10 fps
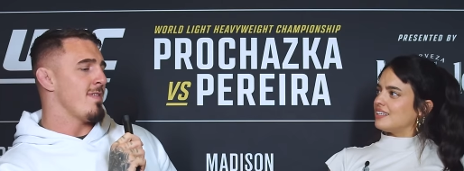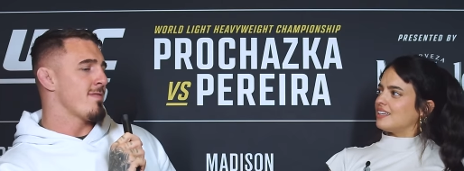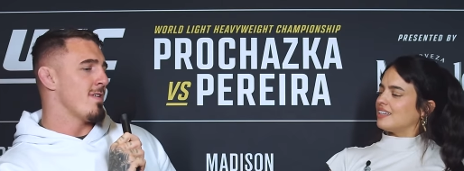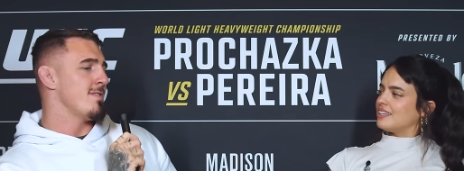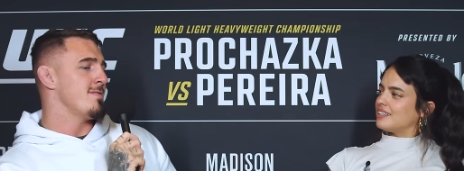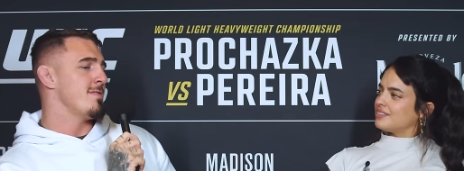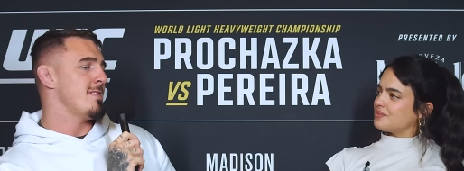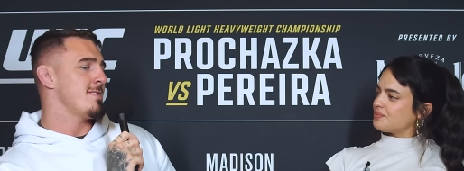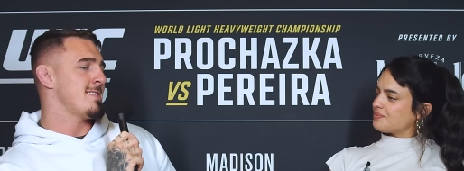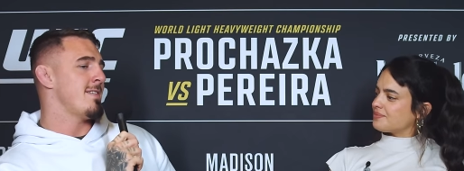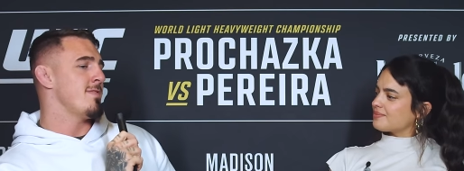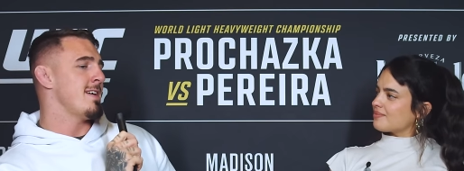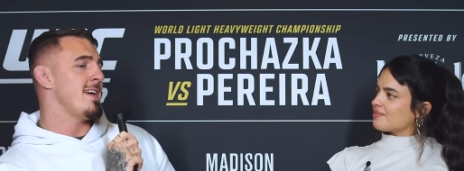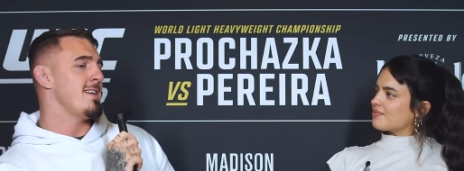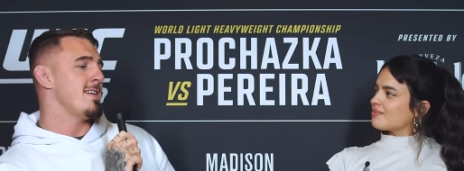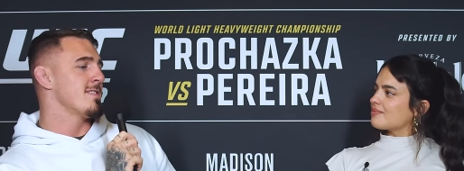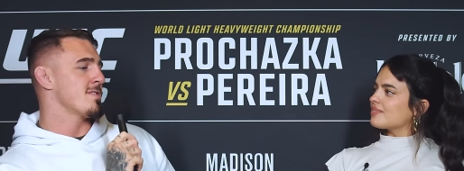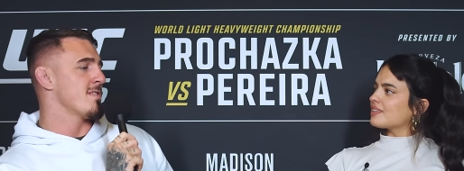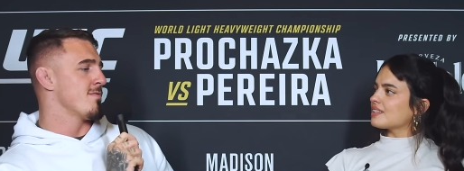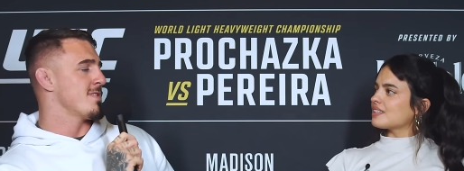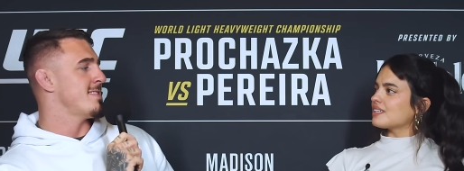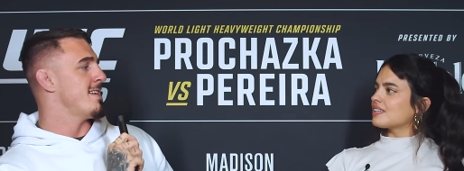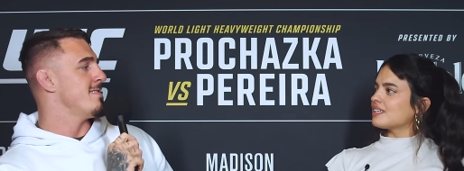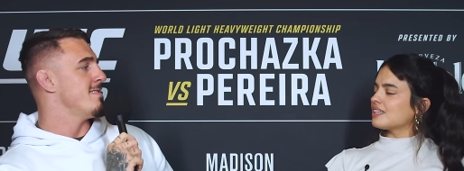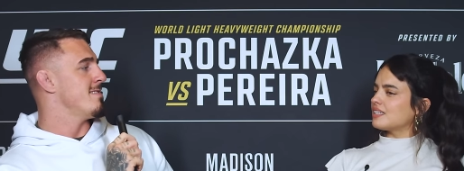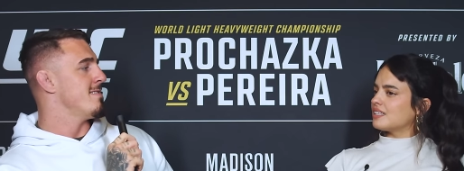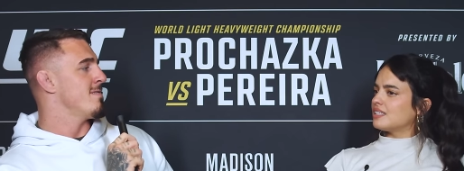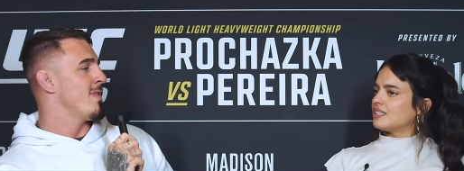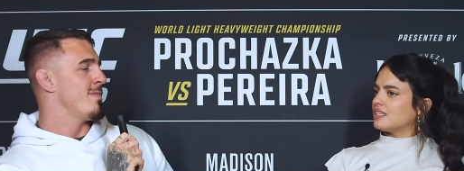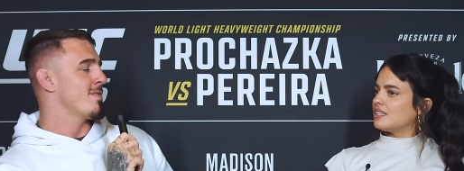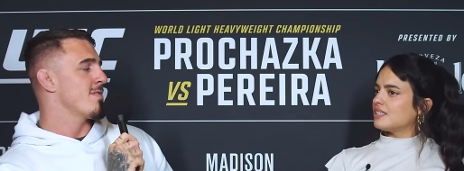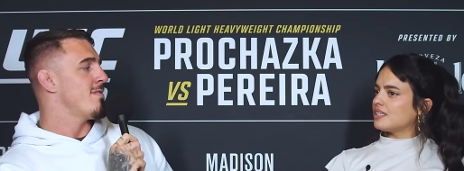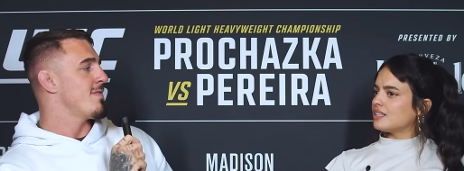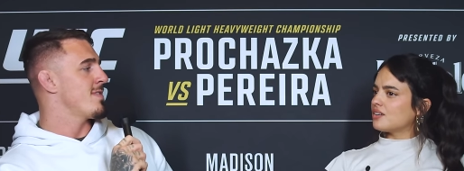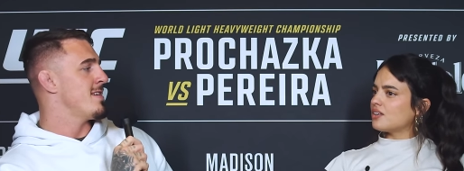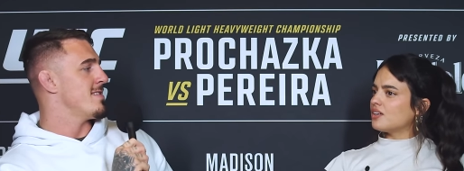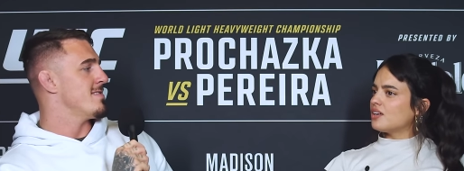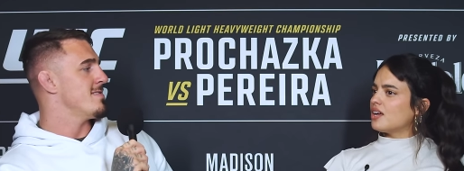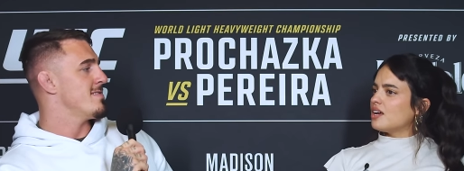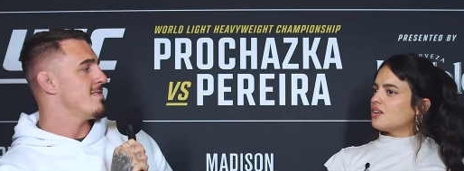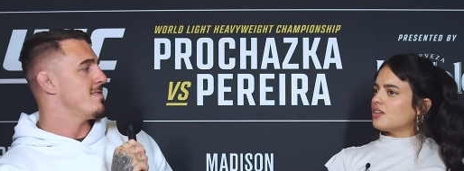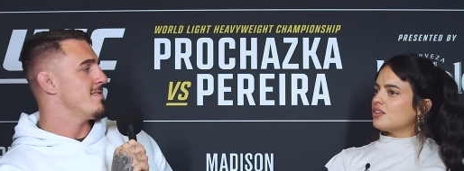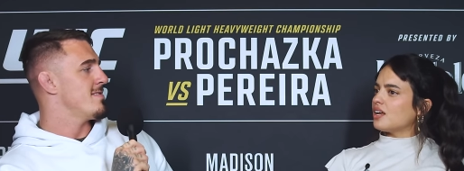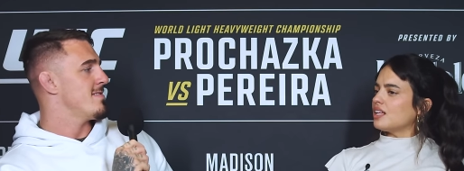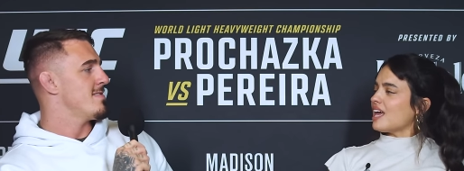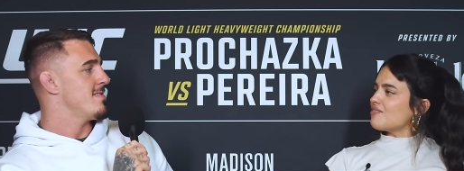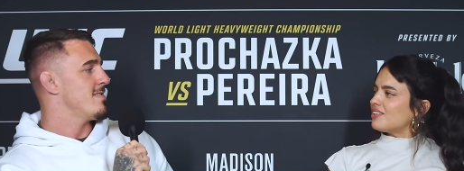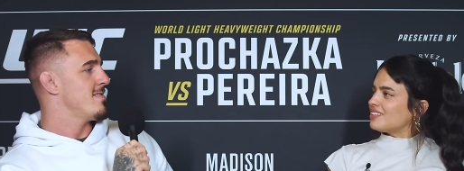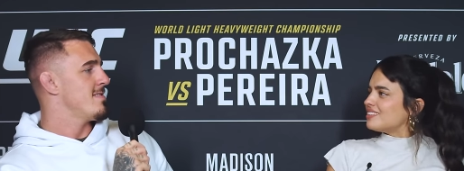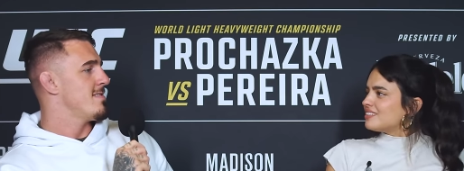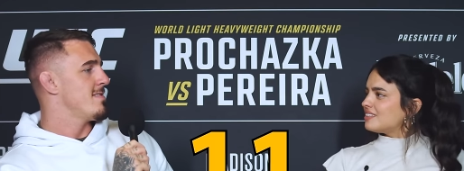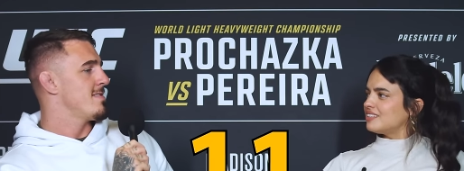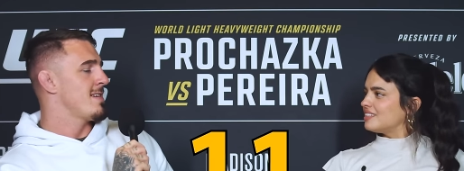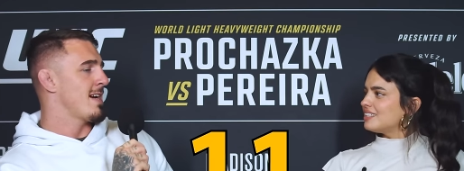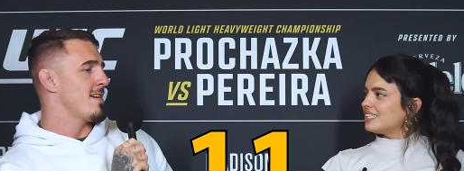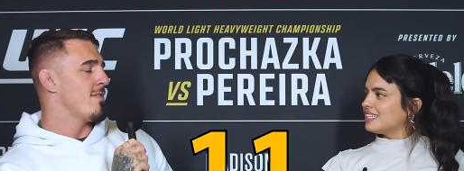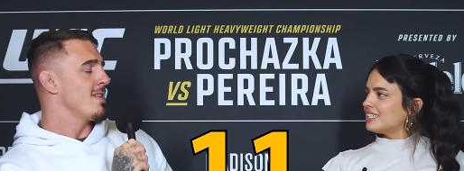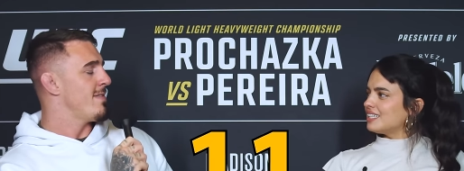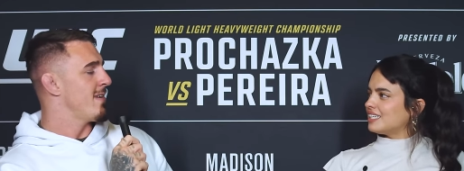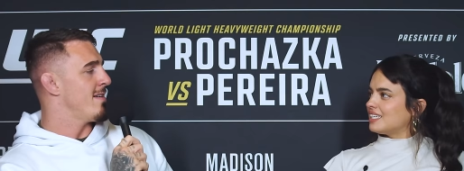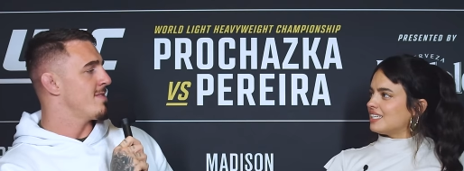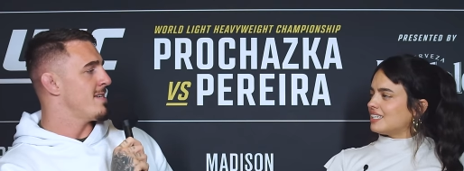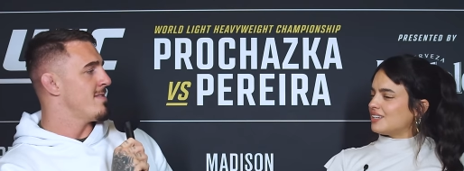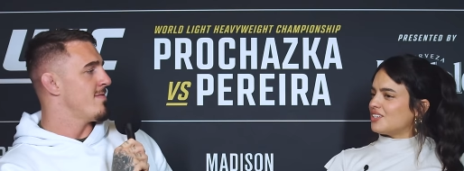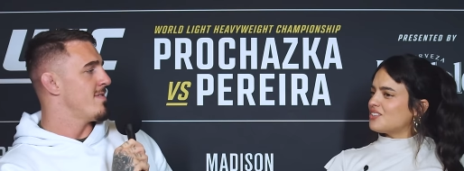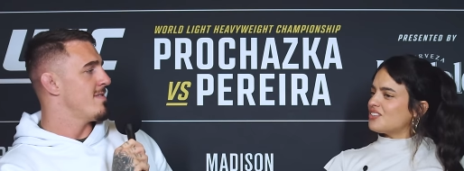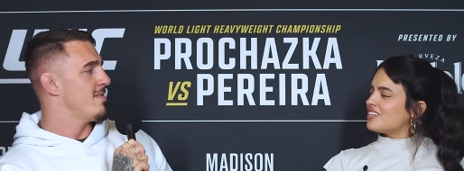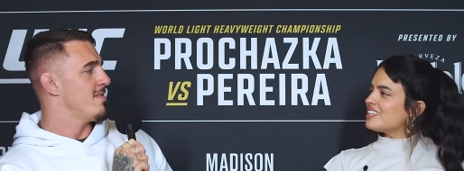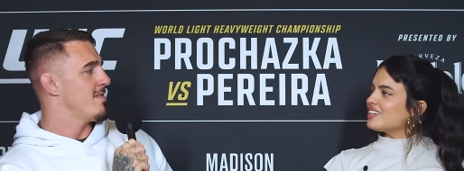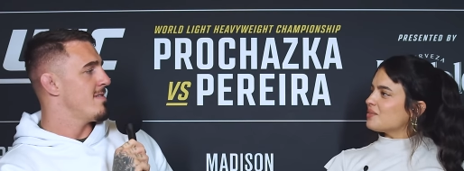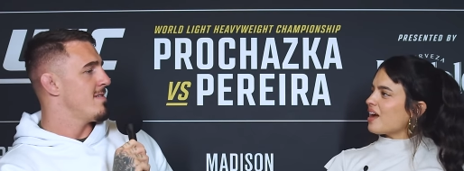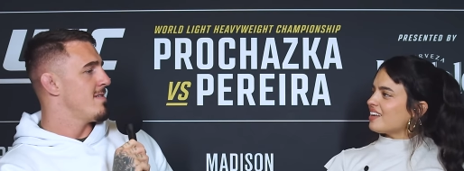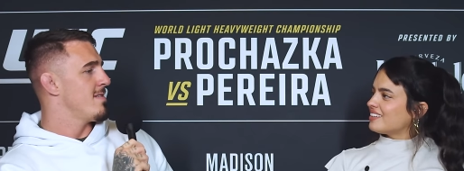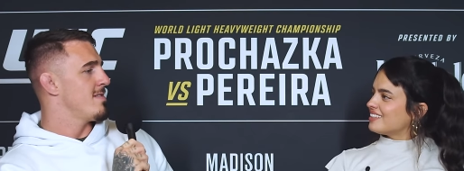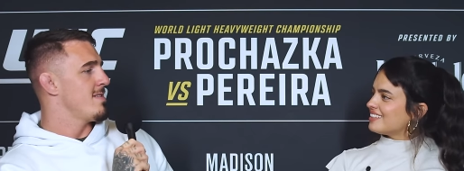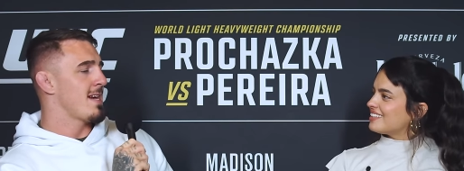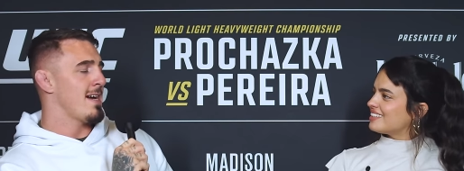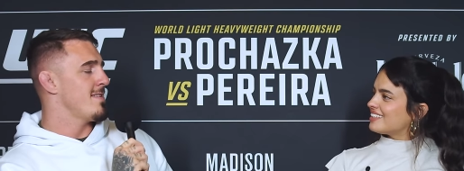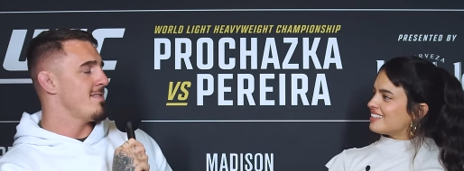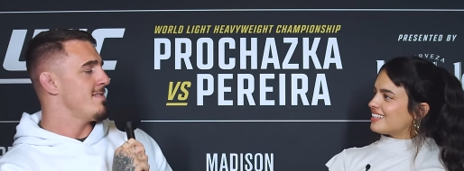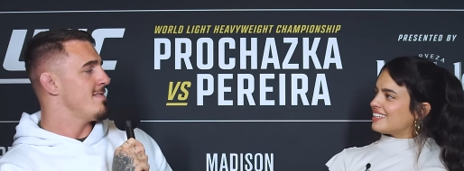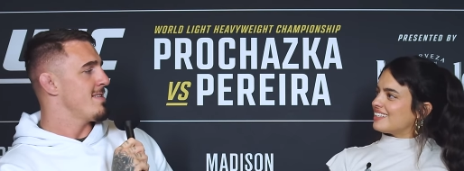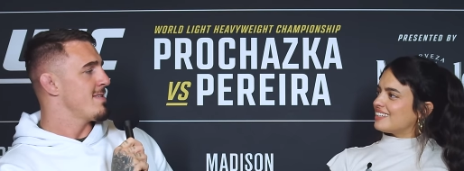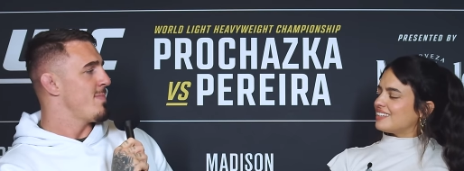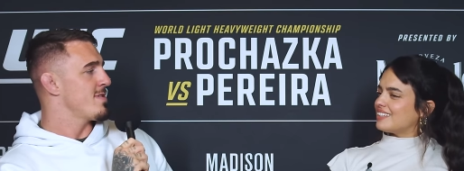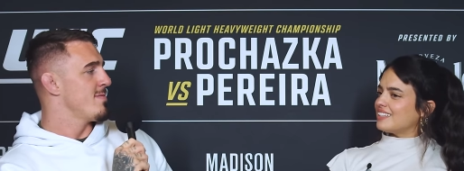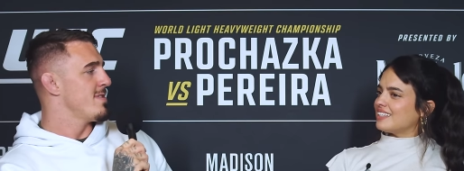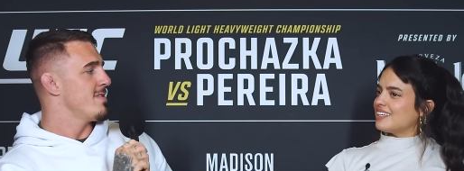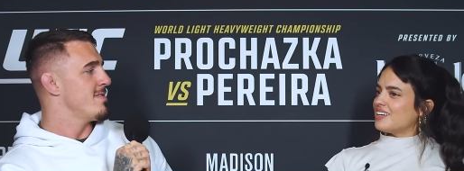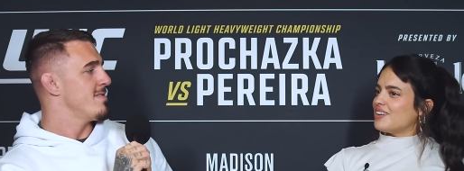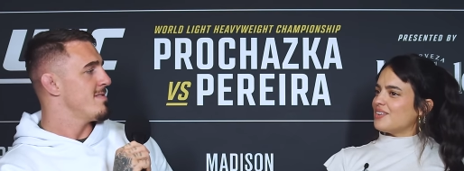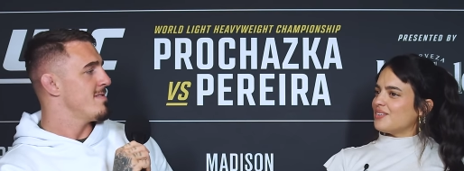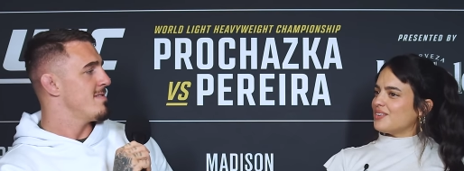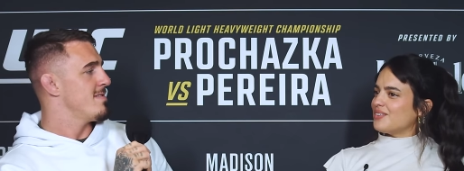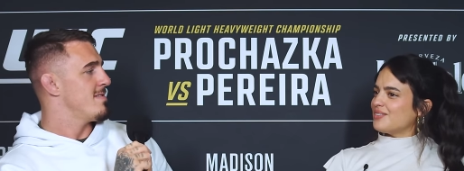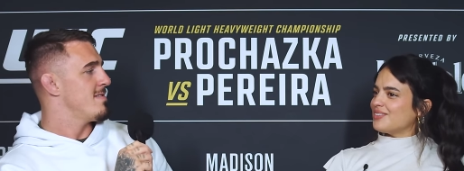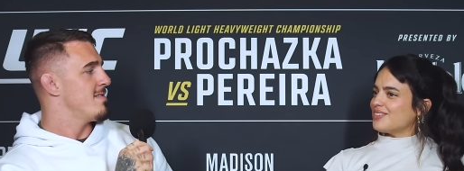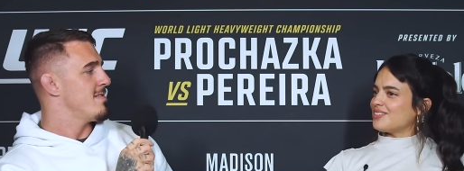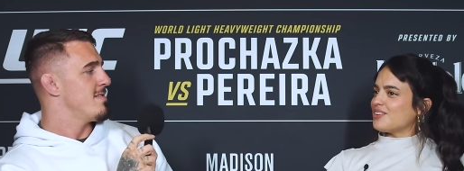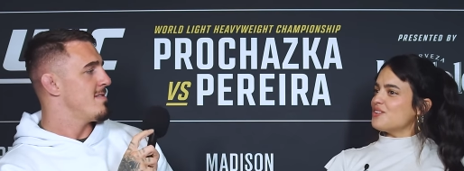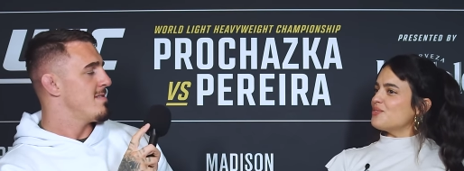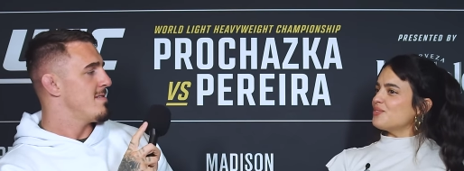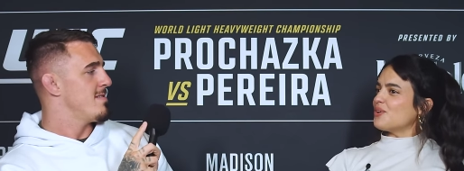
Speaker 1: if I've got 7-8 years to go to 10, where am I going to go after that?
Speaker 2: 11.
Speaker 1: You can't go 11 out of 10
Speaker 2: though. You can do anything you want.
Speaker 1: You can't. That's impossible.
Speaker 2: So you